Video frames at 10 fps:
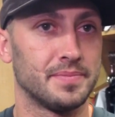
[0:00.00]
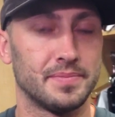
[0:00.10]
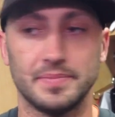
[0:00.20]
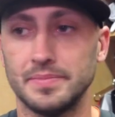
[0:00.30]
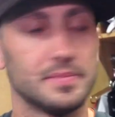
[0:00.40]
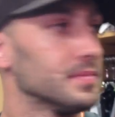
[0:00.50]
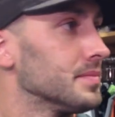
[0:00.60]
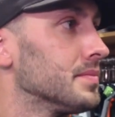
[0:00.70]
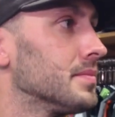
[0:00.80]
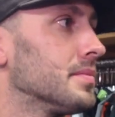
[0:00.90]
Hey, Brian,
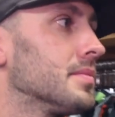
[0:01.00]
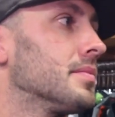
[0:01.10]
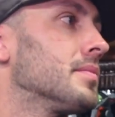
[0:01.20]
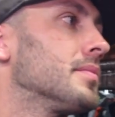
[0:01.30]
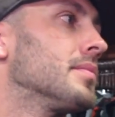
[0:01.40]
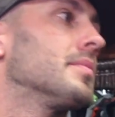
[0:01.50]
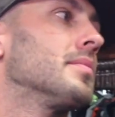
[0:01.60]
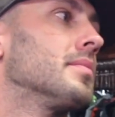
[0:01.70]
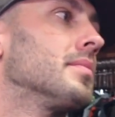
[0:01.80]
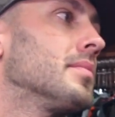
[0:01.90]
could you talk about
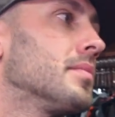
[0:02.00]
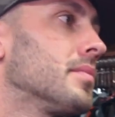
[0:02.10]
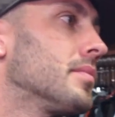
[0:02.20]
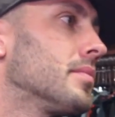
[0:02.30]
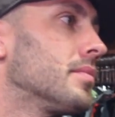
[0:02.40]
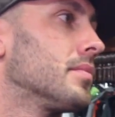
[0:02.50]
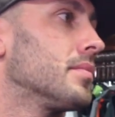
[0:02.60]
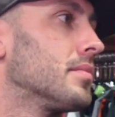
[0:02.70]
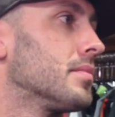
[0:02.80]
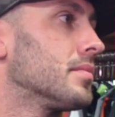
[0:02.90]
your
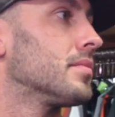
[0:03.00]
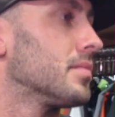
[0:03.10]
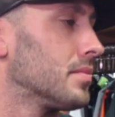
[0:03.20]
receivers and